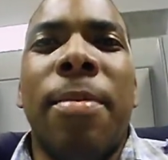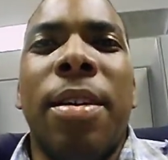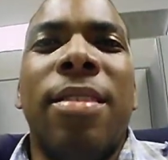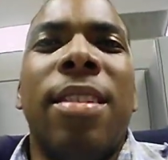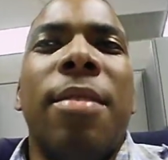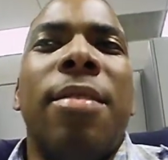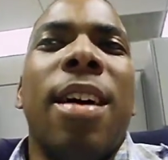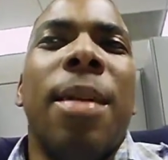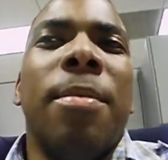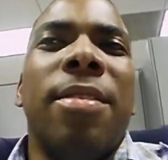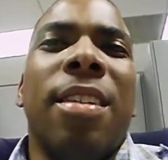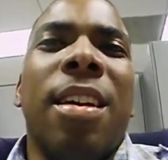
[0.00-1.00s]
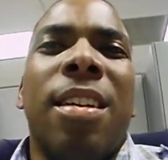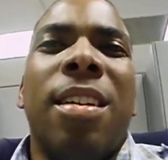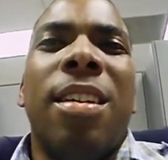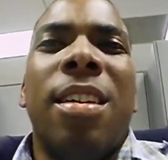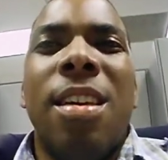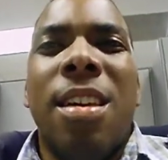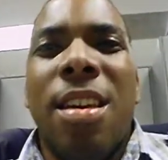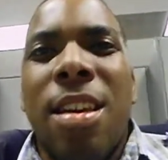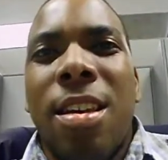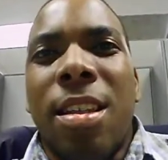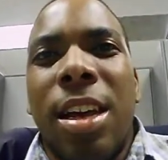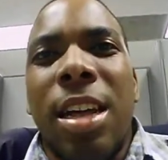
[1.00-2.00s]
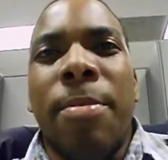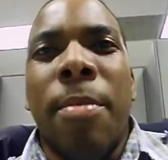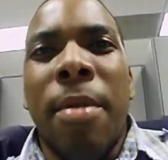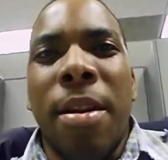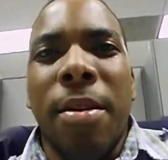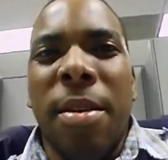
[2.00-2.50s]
But at the same time, it's like they could have been better.